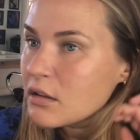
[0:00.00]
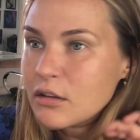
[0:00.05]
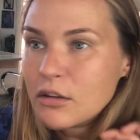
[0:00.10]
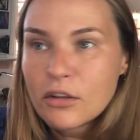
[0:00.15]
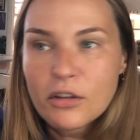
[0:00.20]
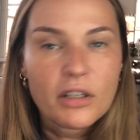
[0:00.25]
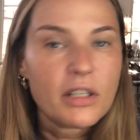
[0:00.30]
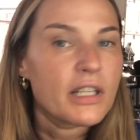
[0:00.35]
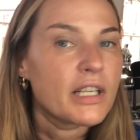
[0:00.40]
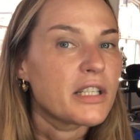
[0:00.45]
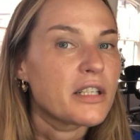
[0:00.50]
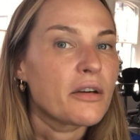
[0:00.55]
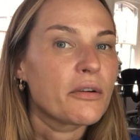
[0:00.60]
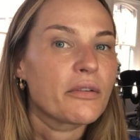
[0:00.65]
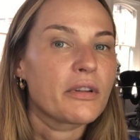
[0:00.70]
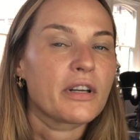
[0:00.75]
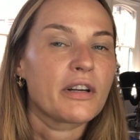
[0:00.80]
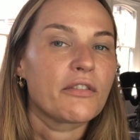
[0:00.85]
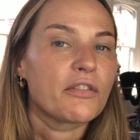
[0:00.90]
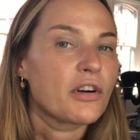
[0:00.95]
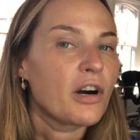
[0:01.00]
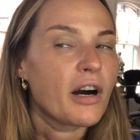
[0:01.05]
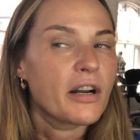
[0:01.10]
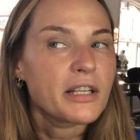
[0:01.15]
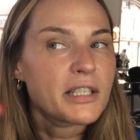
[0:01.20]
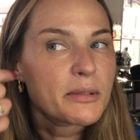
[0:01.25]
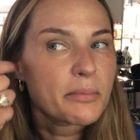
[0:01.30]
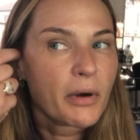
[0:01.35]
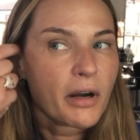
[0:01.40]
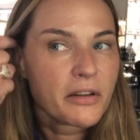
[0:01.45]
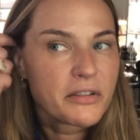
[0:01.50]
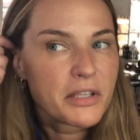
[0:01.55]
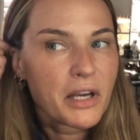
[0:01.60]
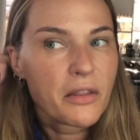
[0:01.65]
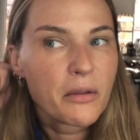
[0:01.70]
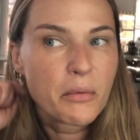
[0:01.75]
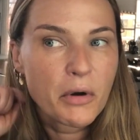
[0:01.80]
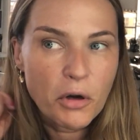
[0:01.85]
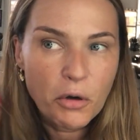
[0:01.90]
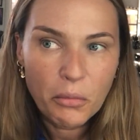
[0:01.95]
Luckily, I don't think I've got any spots
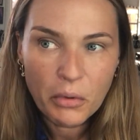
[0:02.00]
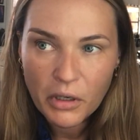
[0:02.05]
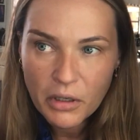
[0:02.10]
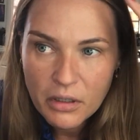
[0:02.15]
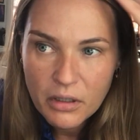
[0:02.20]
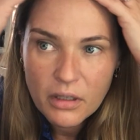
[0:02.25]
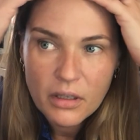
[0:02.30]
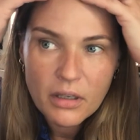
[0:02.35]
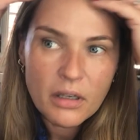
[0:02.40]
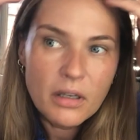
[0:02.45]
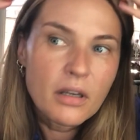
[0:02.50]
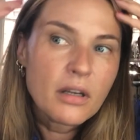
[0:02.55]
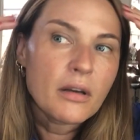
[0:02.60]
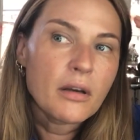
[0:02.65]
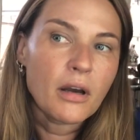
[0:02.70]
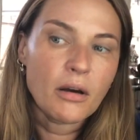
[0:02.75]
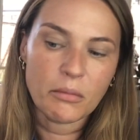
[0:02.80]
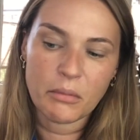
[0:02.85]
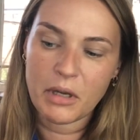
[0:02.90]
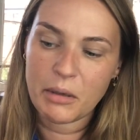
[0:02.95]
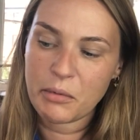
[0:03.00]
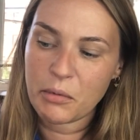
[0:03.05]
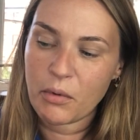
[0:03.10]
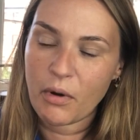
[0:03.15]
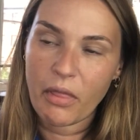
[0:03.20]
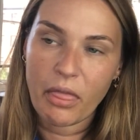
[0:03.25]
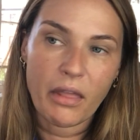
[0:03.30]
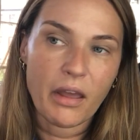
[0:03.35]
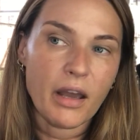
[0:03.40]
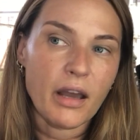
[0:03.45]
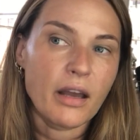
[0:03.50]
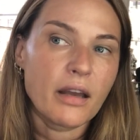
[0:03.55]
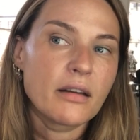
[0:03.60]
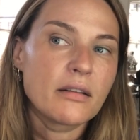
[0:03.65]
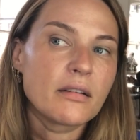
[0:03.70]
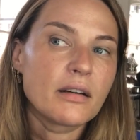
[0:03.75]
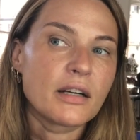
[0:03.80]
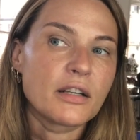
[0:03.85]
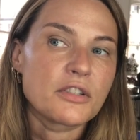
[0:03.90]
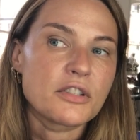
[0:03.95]
at the moment. Maybe one there,
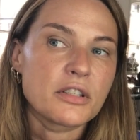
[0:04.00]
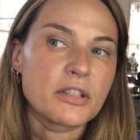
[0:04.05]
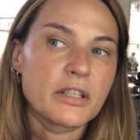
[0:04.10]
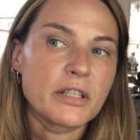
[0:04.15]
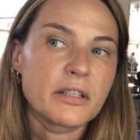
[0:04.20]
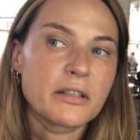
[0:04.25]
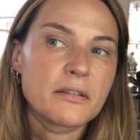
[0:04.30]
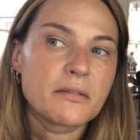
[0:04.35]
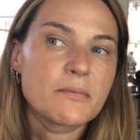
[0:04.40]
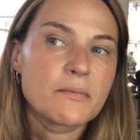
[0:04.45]
actually,